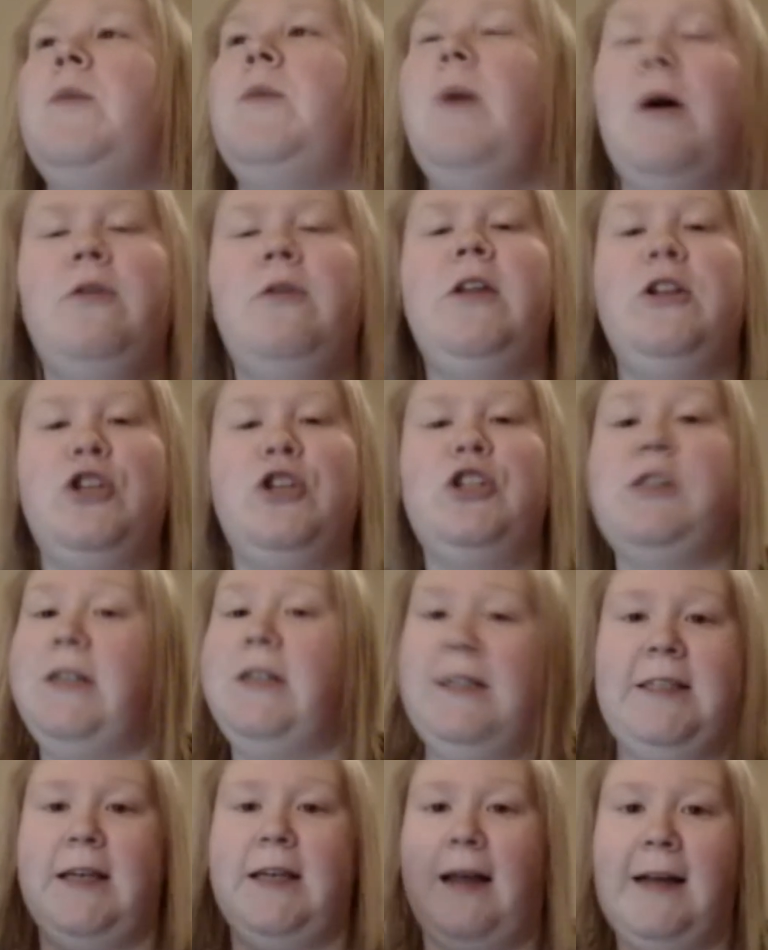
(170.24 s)
well, they just
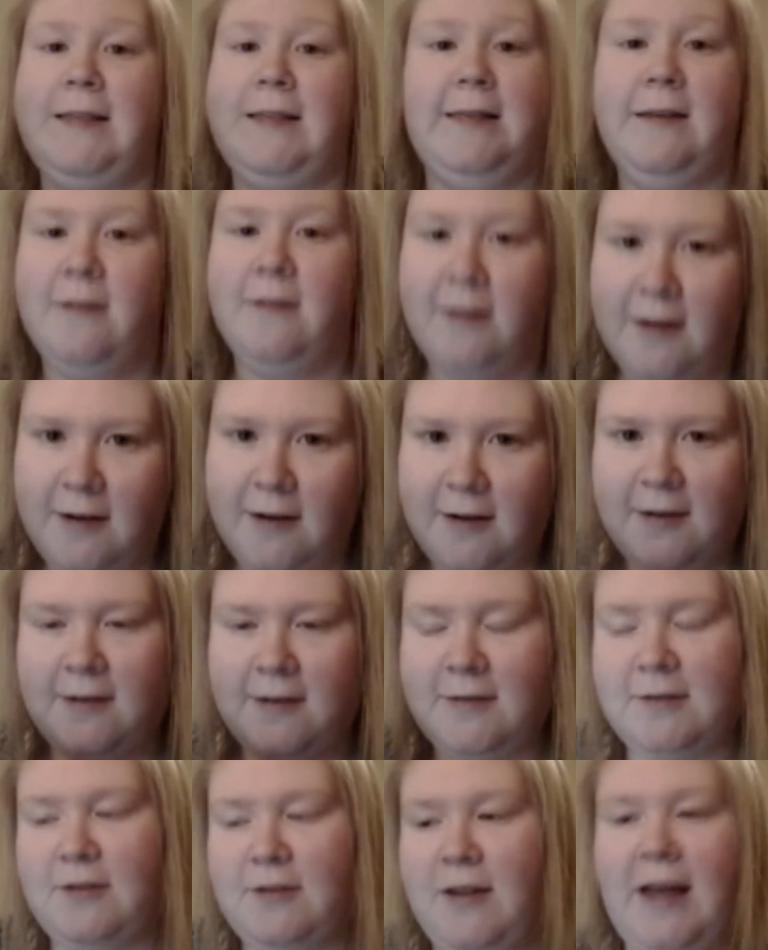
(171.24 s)
need to listen.
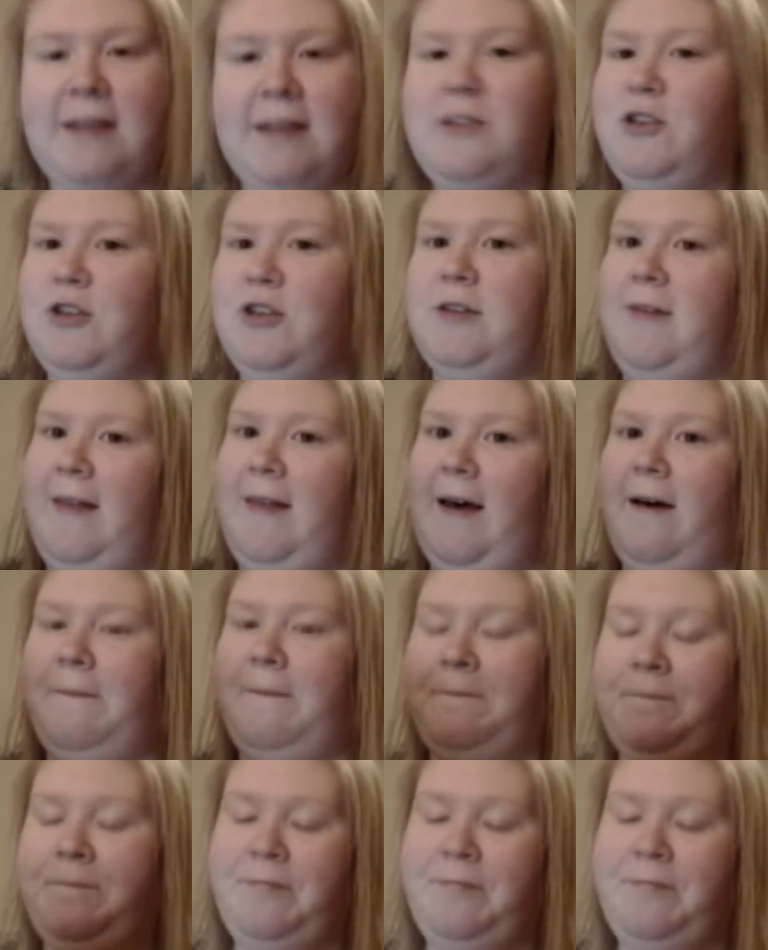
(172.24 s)
So that's just that.